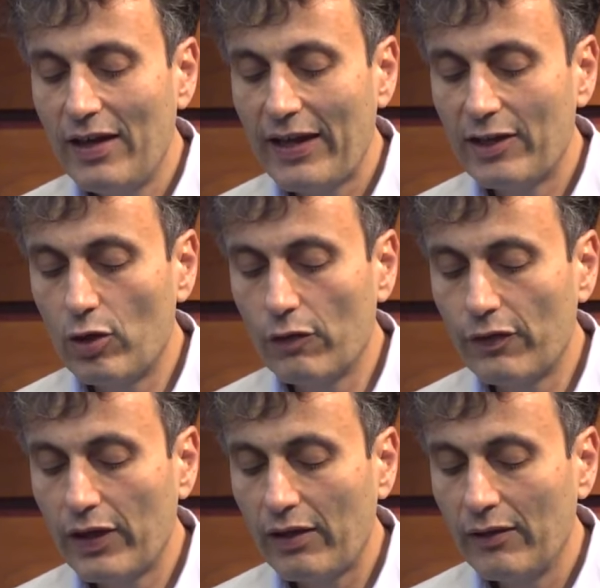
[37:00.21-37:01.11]
and a lot
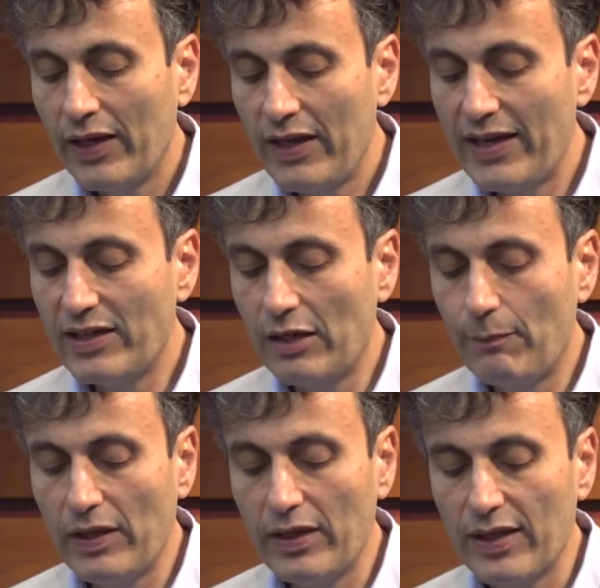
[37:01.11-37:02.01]
of
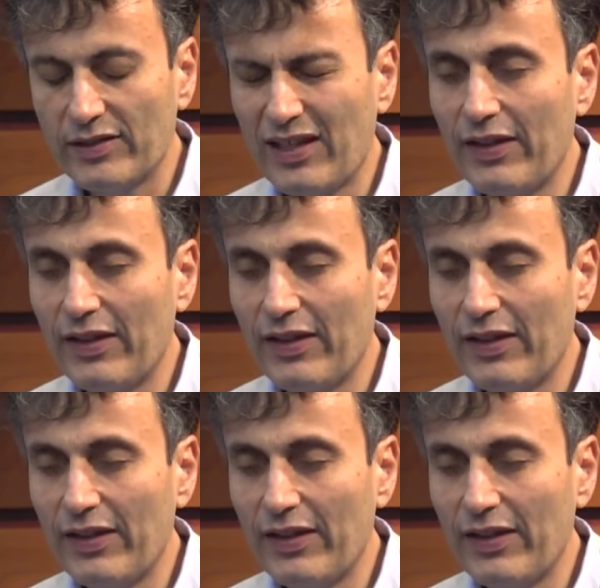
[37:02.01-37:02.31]
inherited billionaires are